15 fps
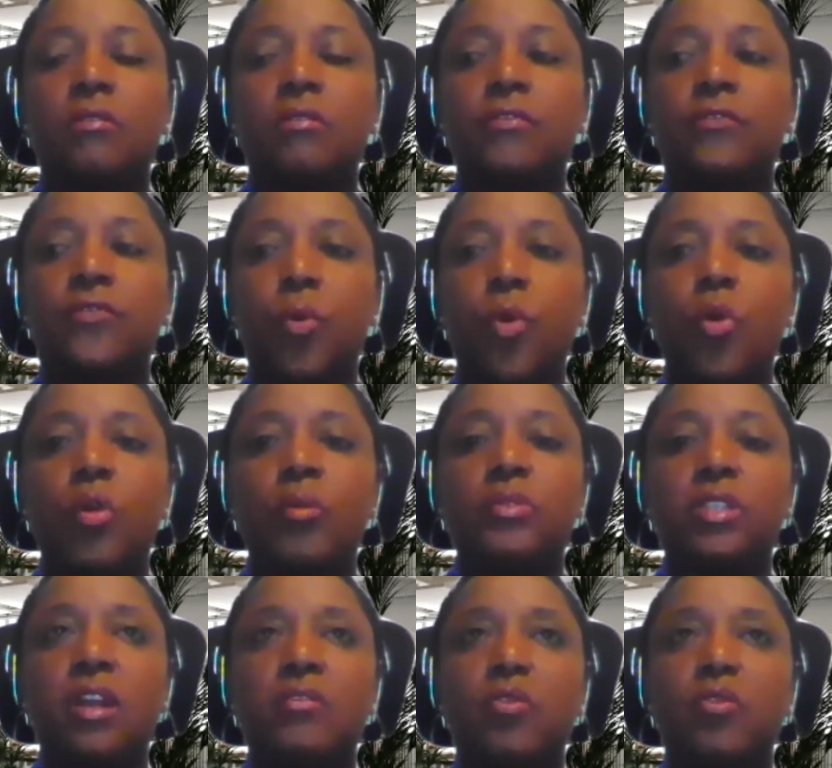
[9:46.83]
forms
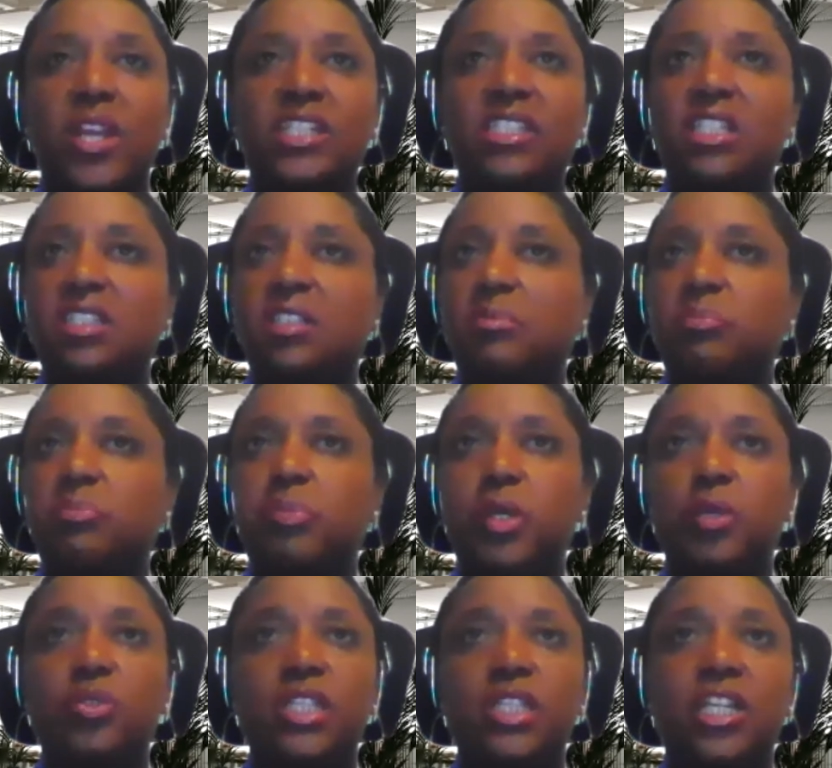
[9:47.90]
of racism
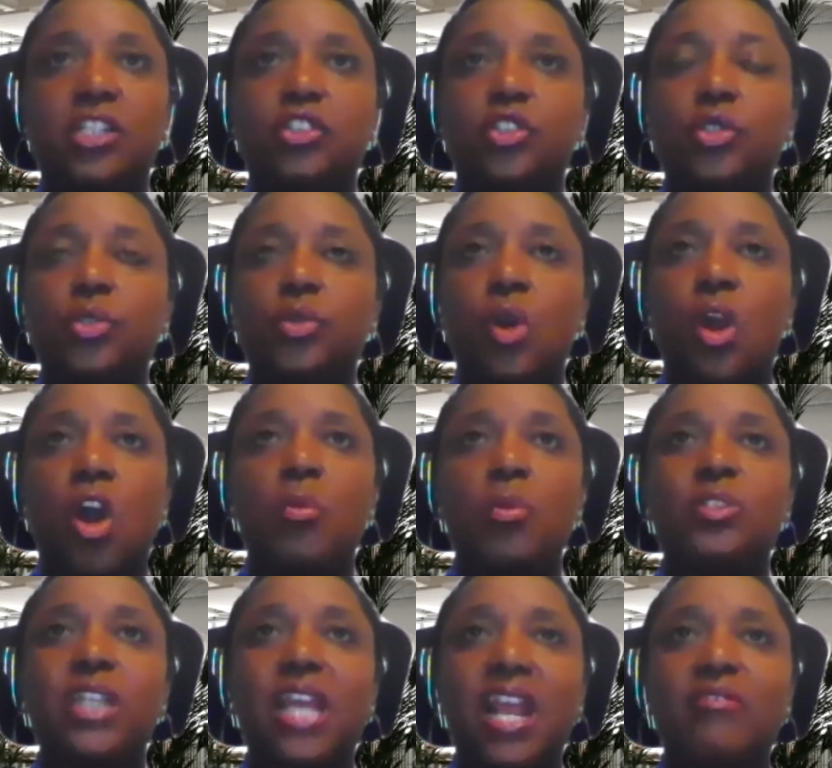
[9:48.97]
built into
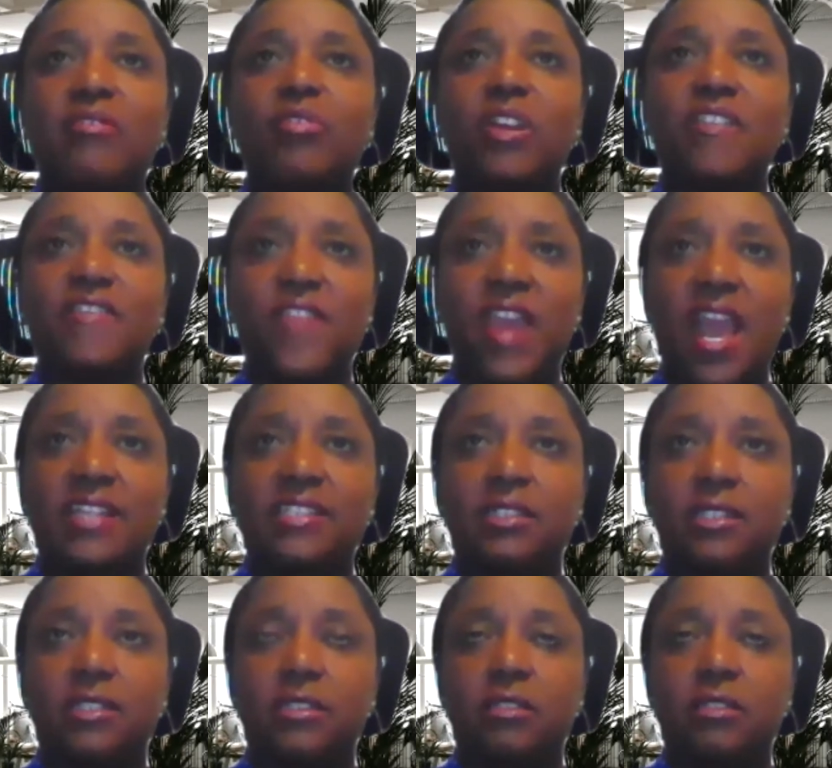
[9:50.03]
almost every
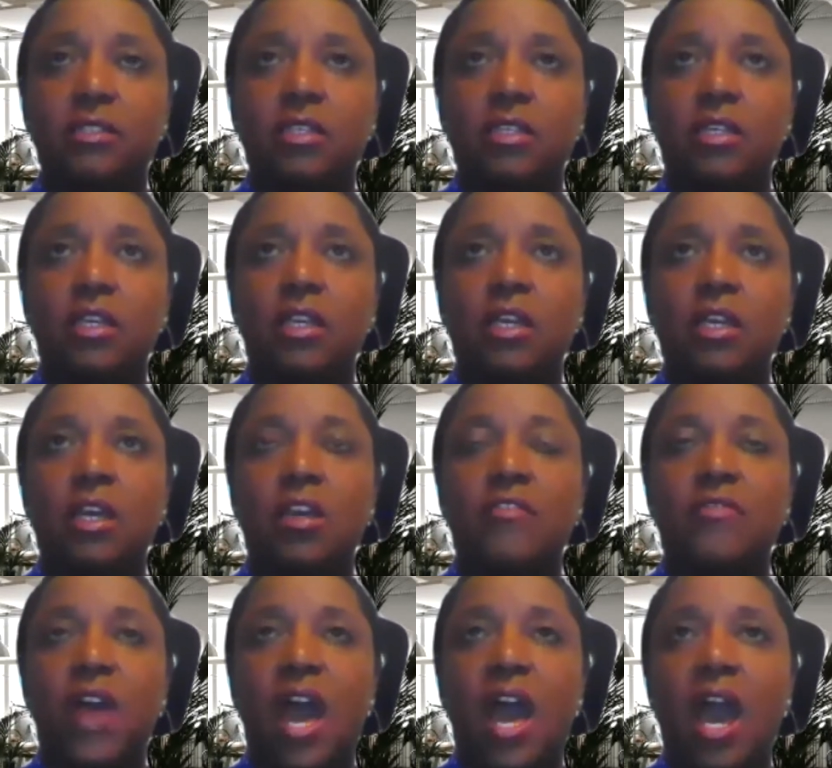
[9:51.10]
facet
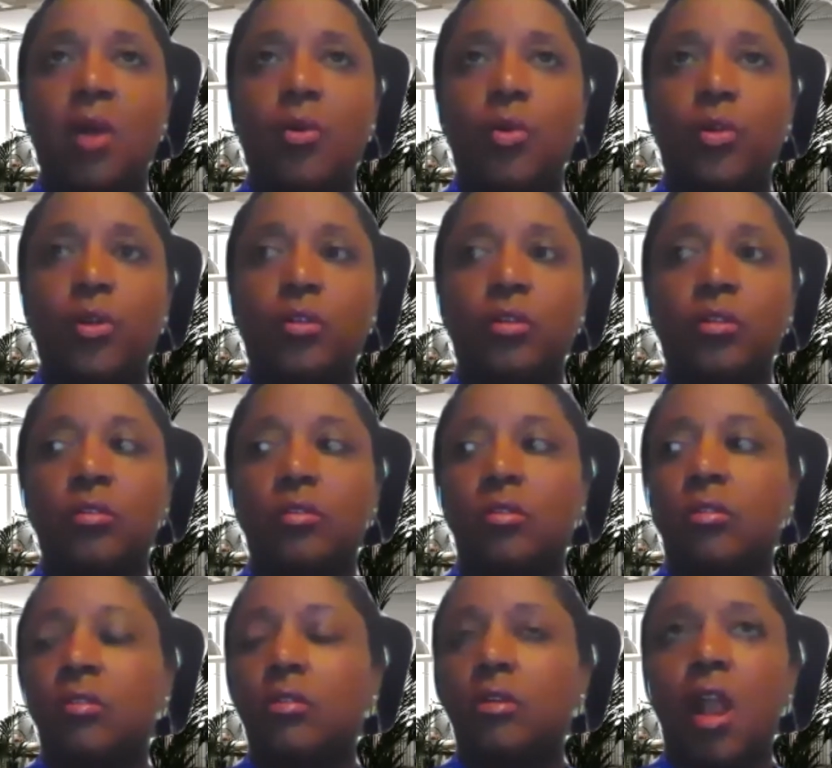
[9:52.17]
of our
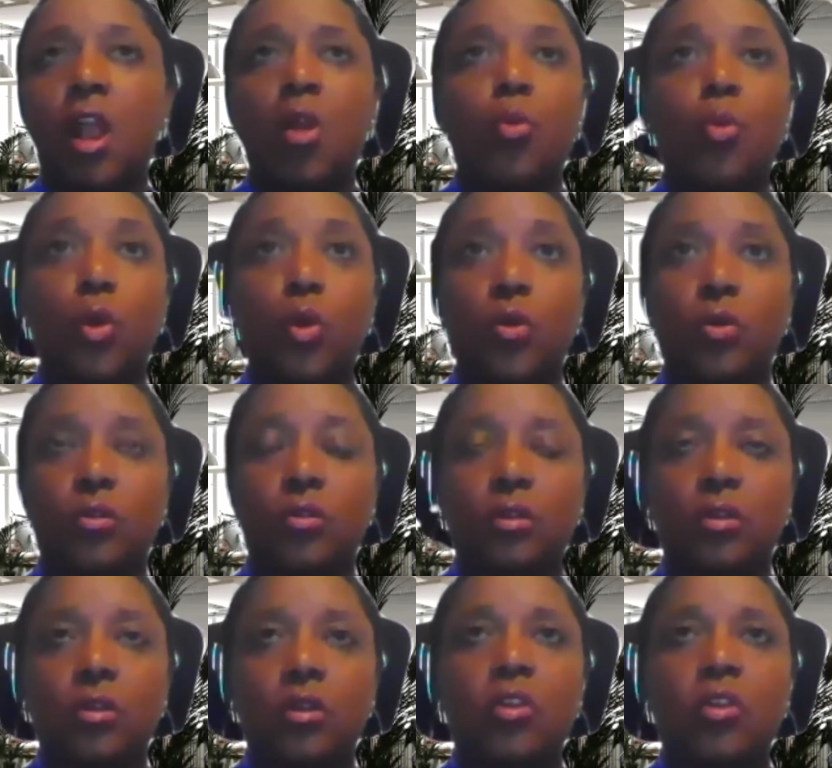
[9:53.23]
world,
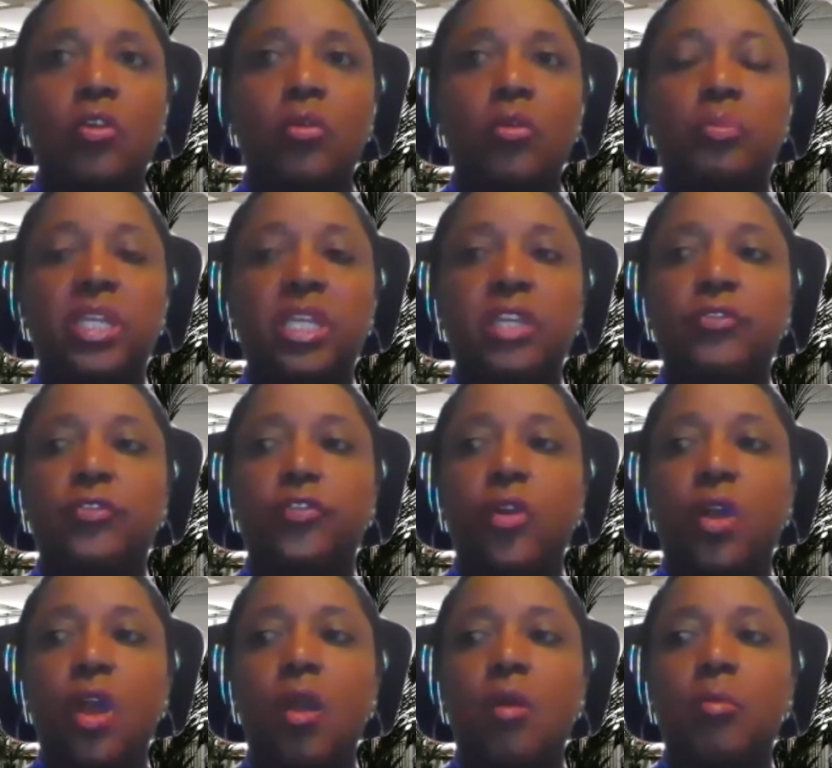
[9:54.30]
be it
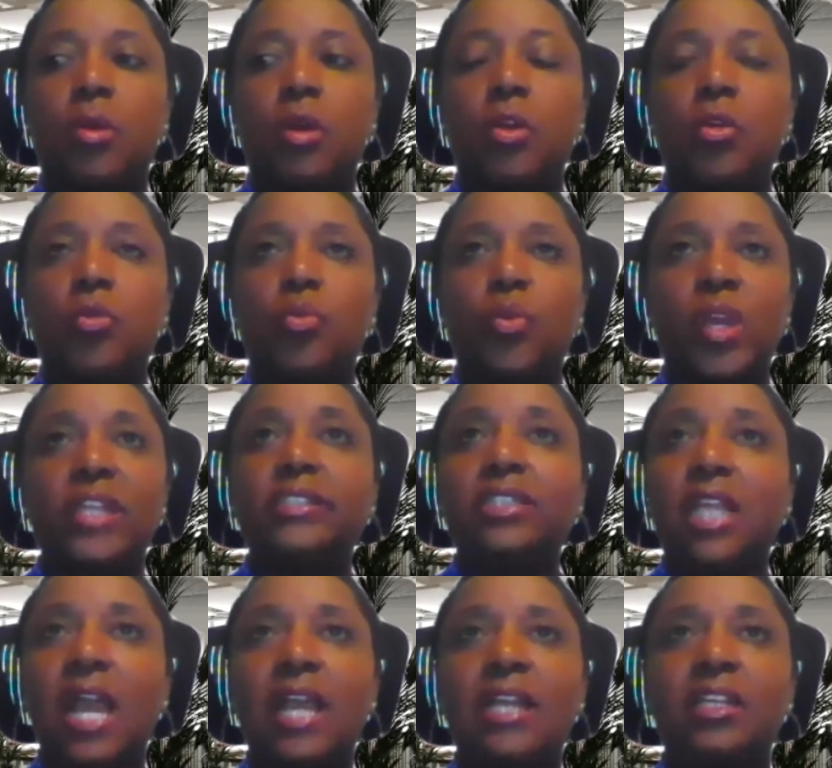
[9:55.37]
from
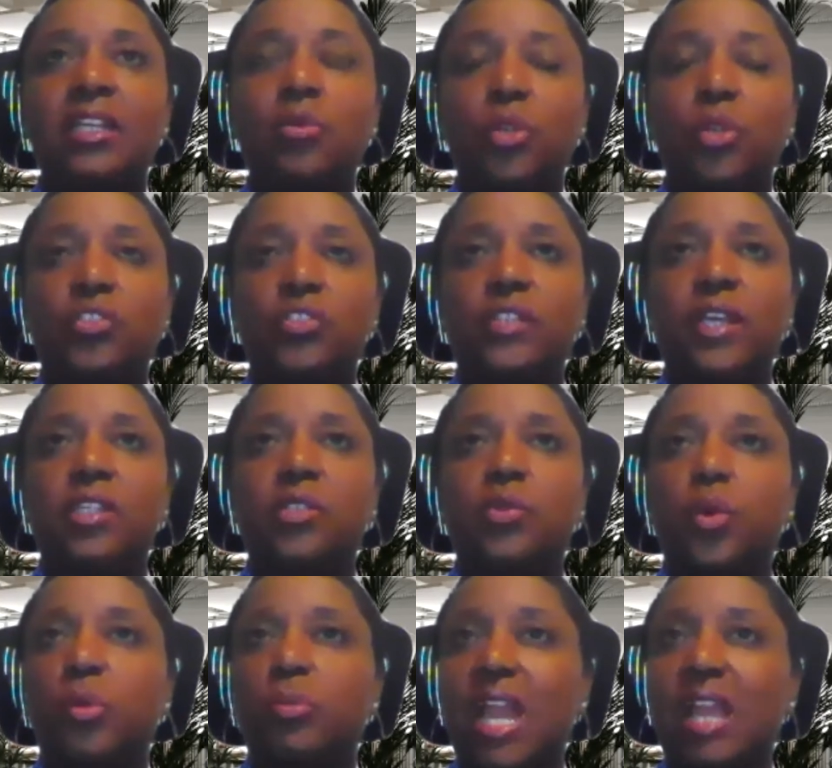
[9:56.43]
redlining, which says
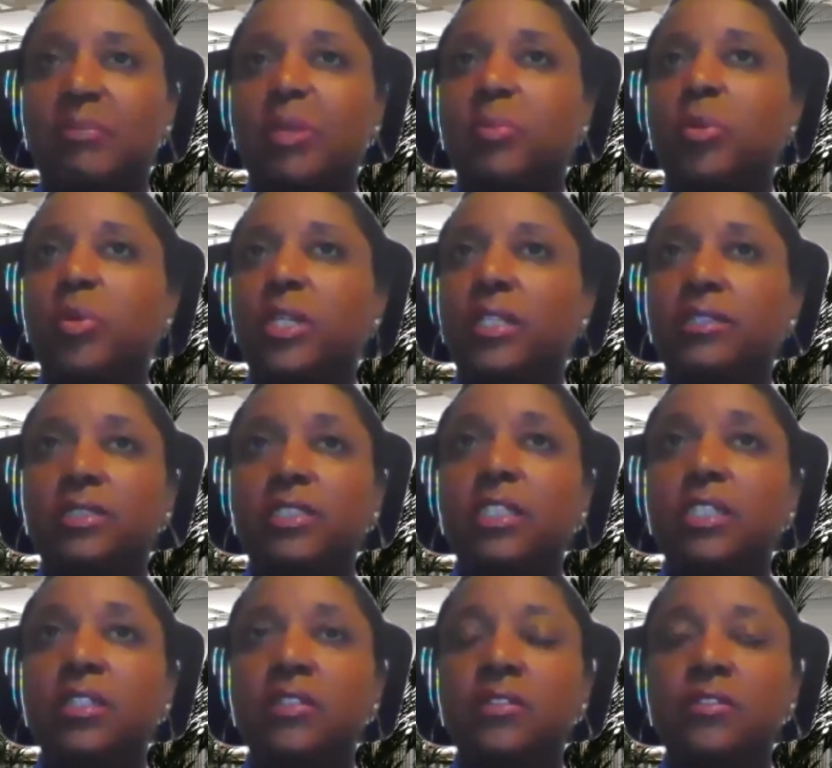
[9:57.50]
where Black people can
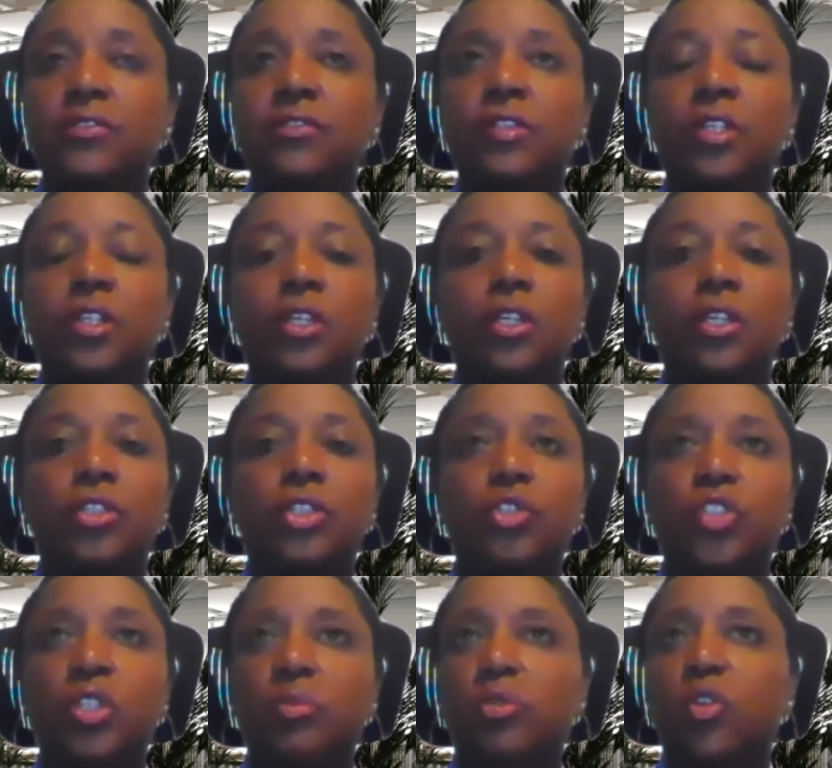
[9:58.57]
live, to
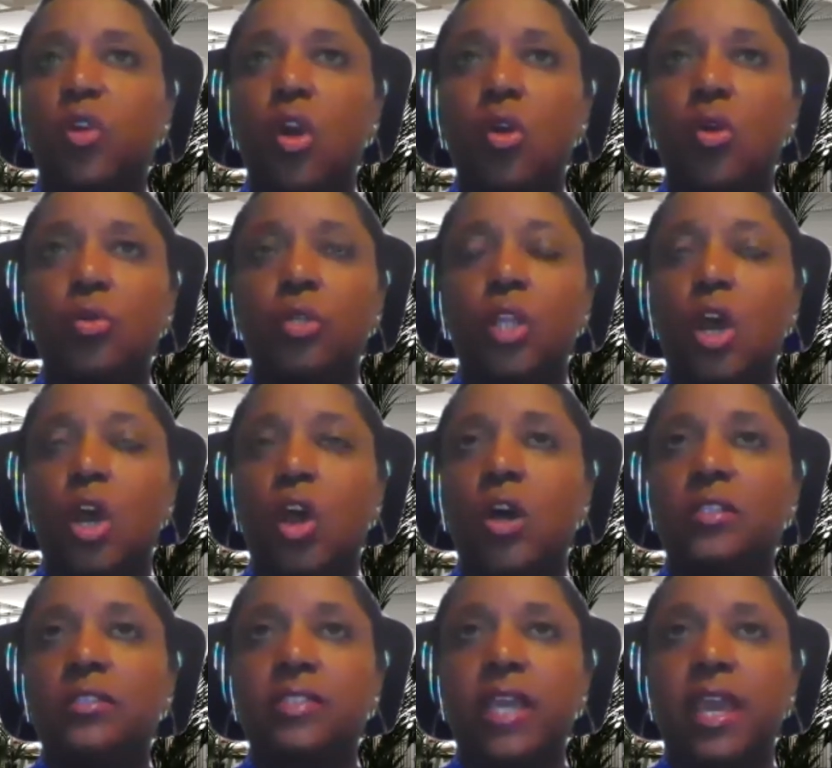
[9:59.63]
Jim Crow
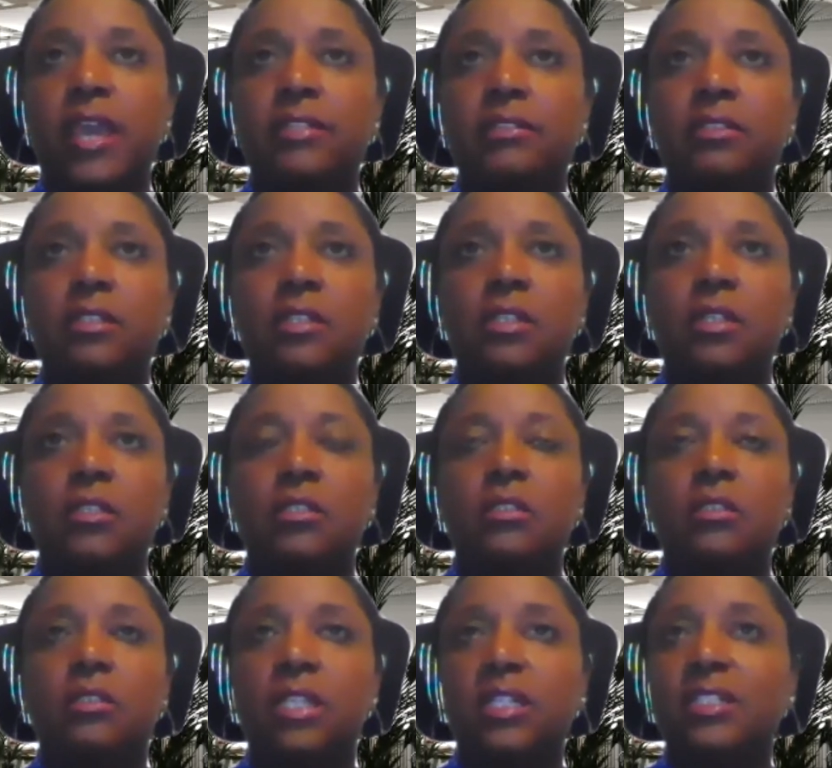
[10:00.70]
laws that
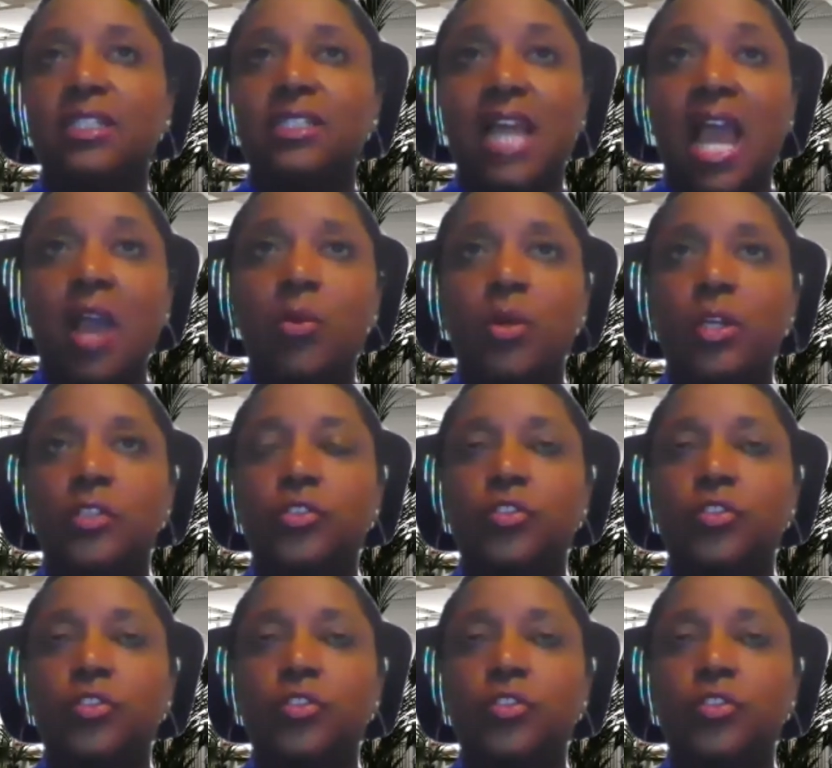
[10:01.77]
didn't allow us